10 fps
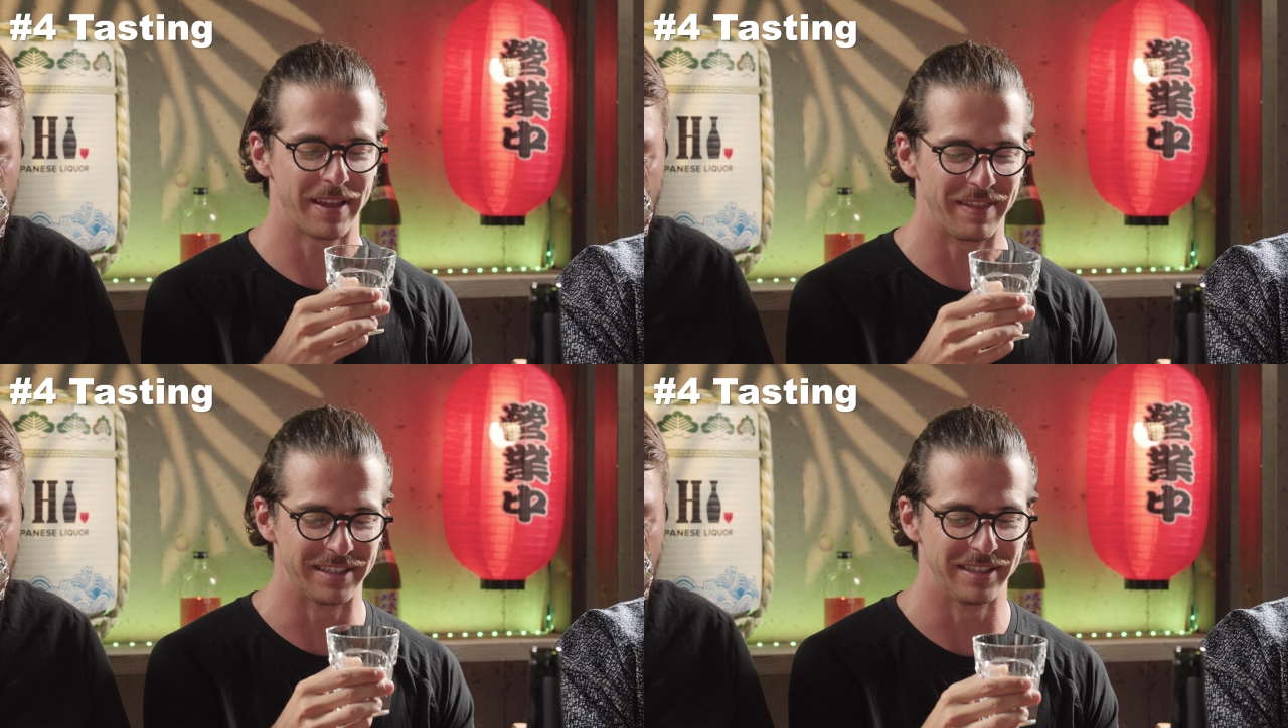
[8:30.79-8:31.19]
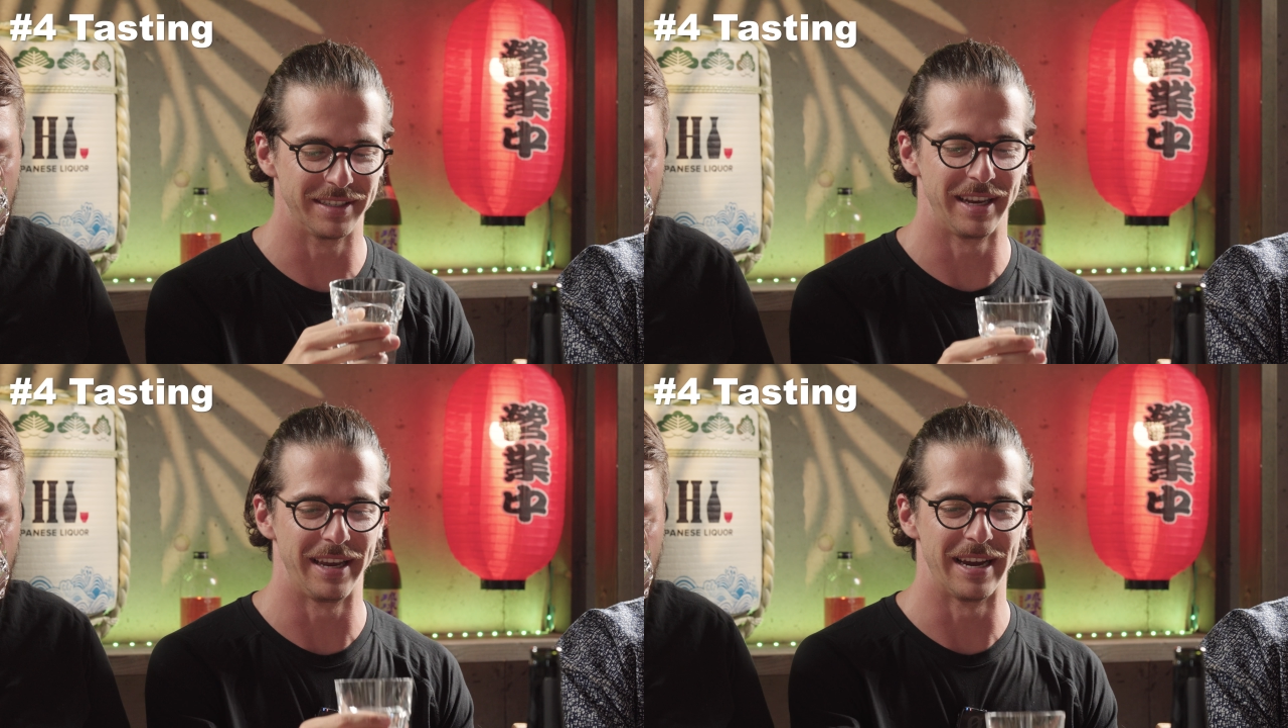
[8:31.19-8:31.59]
This
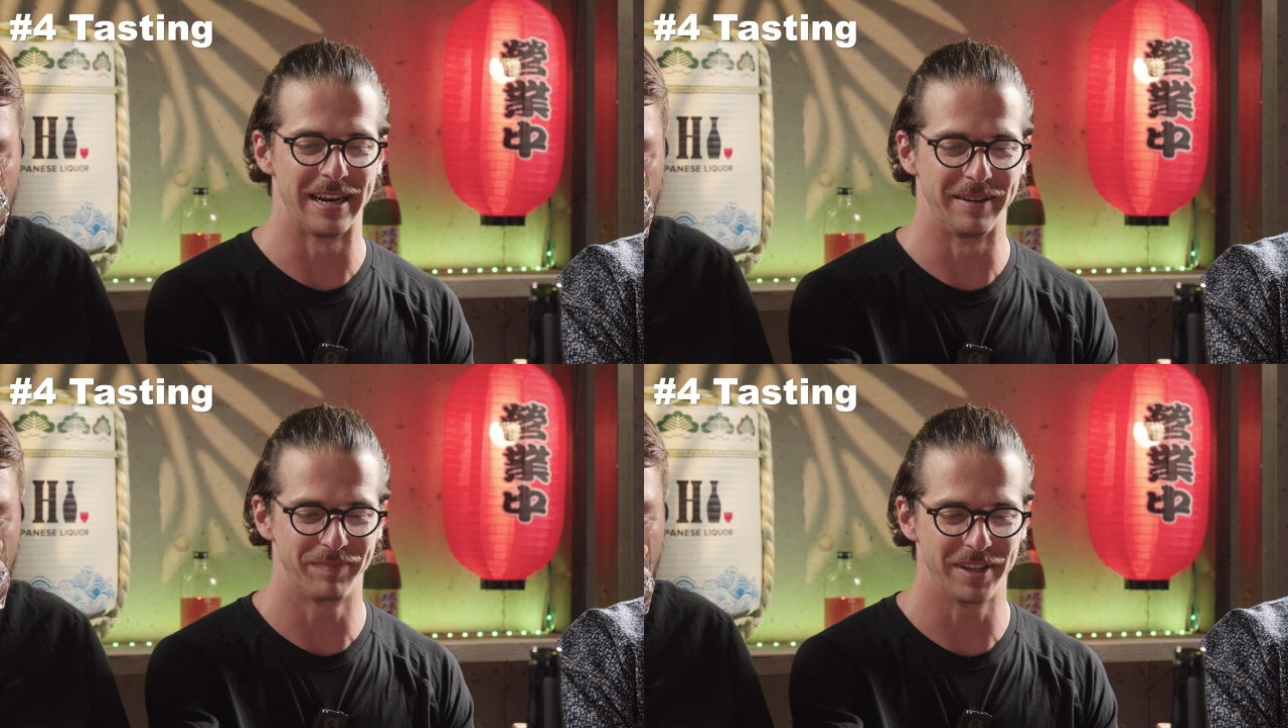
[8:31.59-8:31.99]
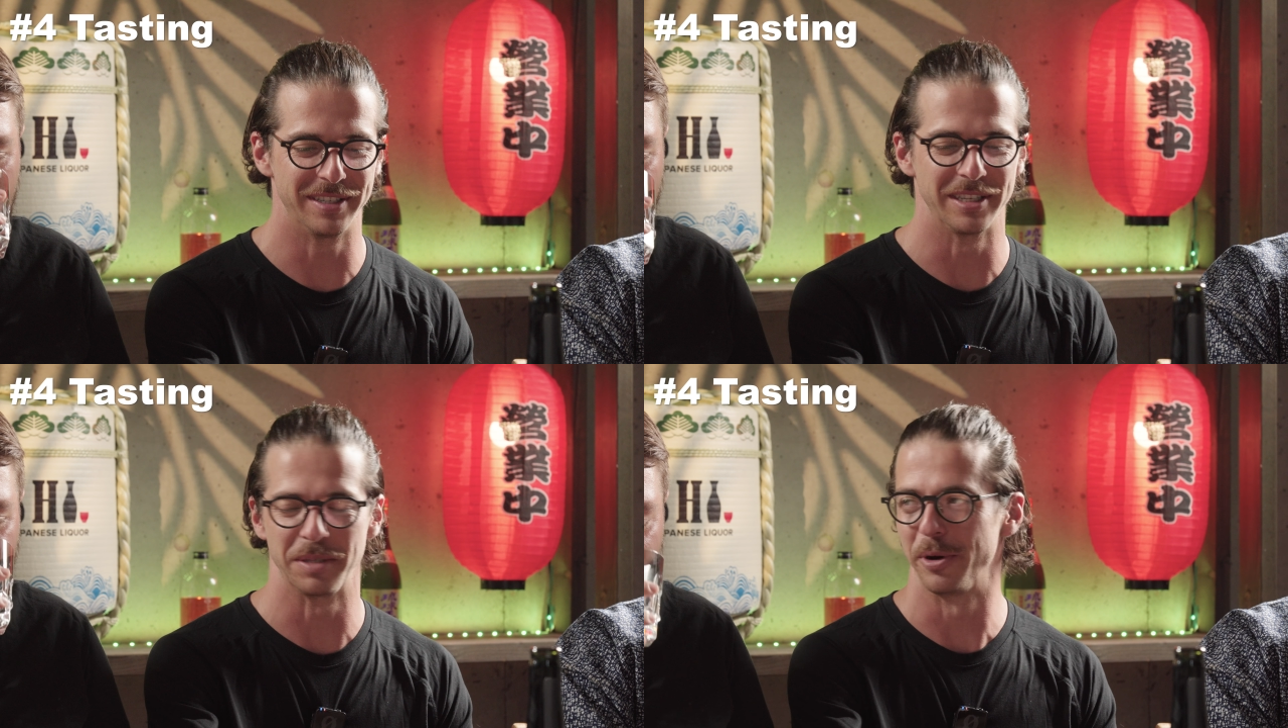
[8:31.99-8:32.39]
is
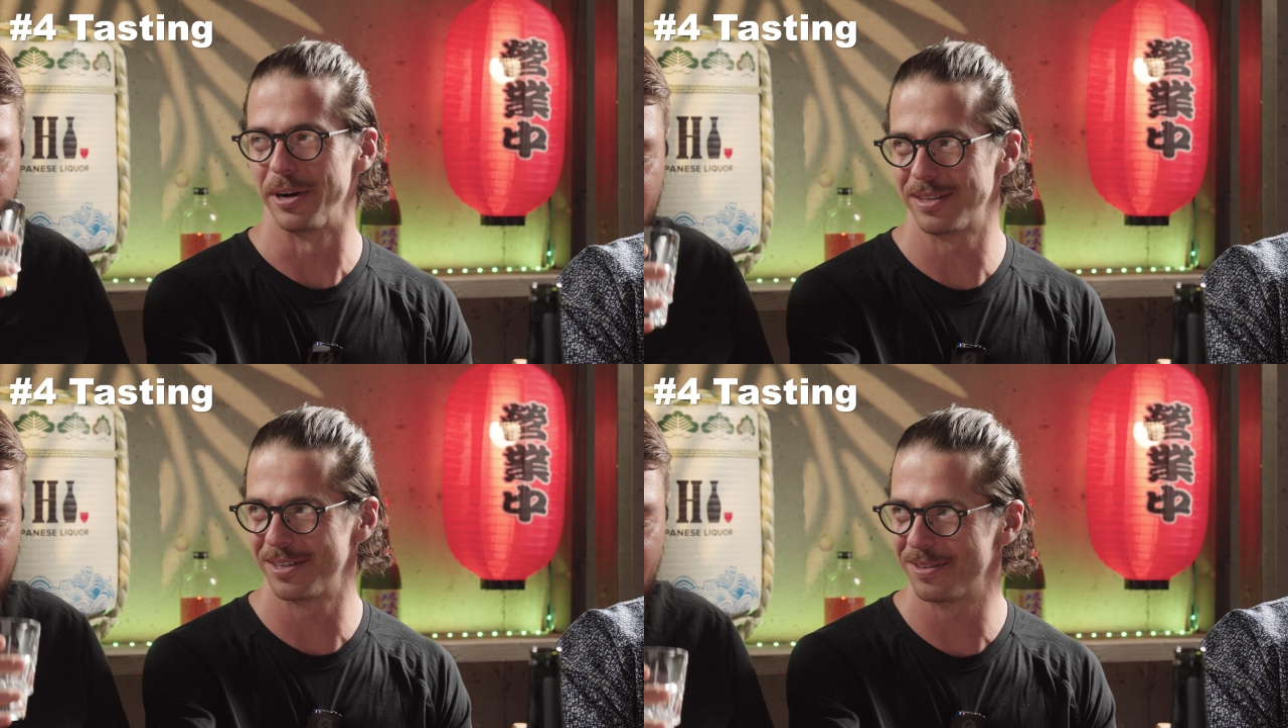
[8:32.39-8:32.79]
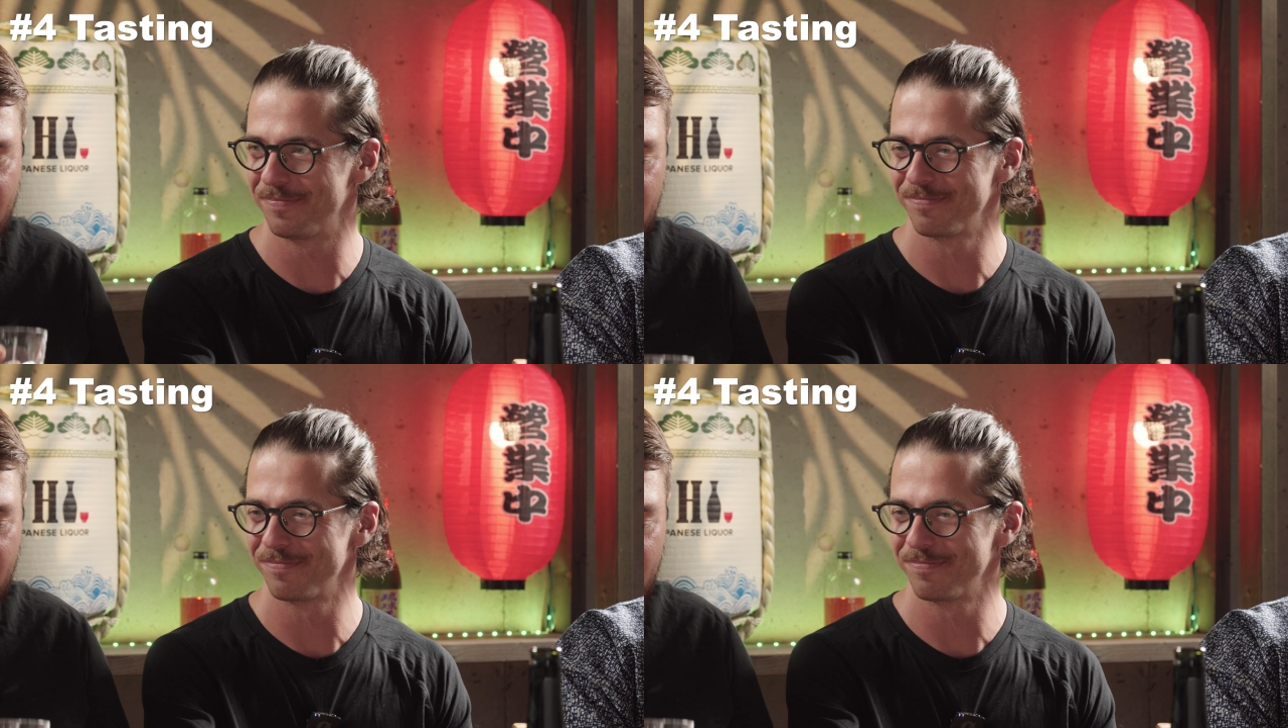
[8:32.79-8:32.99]
a spirit.